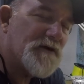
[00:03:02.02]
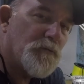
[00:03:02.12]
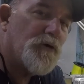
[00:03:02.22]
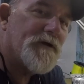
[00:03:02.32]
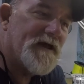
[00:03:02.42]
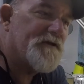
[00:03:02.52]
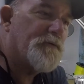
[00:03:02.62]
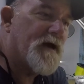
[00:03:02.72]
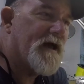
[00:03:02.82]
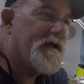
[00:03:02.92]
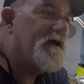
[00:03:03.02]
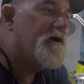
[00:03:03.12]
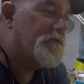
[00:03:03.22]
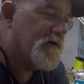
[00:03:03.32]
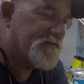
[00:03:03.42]
that we'll get away
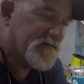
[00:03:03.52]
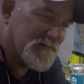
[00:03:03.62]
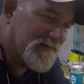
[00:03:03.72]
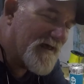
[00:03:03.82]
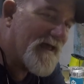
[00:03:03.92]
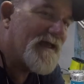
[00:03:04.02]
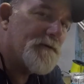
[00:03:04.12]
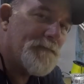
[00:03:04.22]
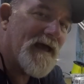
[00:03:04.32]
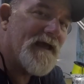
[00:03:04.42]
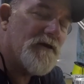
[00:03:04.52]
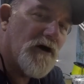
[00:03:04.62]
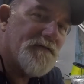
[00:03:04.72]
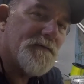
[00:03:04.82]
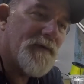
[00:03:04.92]
with laying a bait
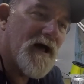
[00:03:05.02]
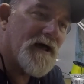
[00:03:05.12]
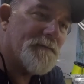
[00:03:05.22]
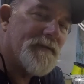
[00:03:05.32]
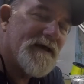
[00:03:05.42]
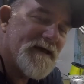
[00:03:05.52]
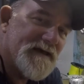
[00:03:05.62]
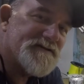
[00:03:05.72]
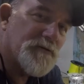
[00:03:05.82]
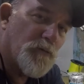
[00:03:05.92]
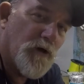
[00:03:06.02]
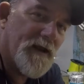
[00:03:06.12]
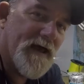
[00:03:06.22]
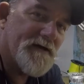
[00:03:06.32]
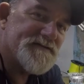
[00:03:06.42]
on the bottom is a
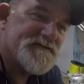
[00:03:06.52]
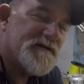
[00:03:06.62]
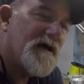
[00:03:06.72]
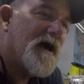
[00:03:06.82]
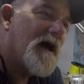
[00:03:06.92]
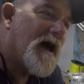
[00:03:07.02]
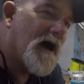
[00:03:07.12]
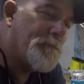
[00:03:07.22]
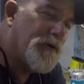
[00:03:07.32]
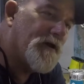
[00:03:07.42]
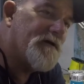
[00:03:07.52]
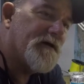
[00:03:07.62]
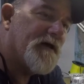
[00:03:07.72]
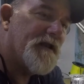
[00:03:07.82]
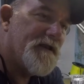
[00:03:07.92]
1 ounce. I'll put
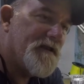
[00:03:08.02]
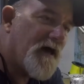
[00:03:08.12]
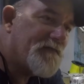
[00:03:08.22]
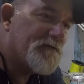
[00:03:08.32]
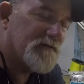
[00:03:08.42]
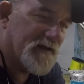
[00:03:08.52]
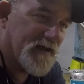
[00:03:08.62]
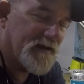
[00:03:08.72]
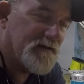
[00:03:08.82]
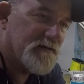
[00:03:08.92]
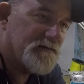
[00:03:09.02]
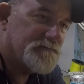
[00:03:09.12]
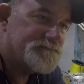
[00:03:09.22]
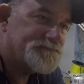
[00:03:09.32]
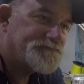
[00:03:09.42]
another link
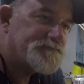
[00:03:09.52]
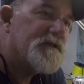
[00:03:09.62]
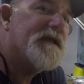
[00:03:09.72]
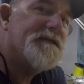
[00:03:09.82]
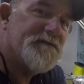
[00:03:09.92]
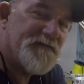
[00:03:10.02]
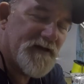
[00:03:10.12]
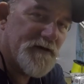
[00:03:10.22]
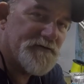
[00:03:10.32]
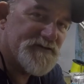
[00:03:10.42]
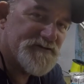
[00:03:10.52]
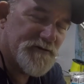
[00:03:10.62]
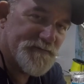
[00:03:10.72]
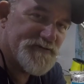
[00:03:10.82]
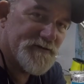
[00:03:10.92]
in the video
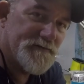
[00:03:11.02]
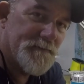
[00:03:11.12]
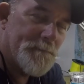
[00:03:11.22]
description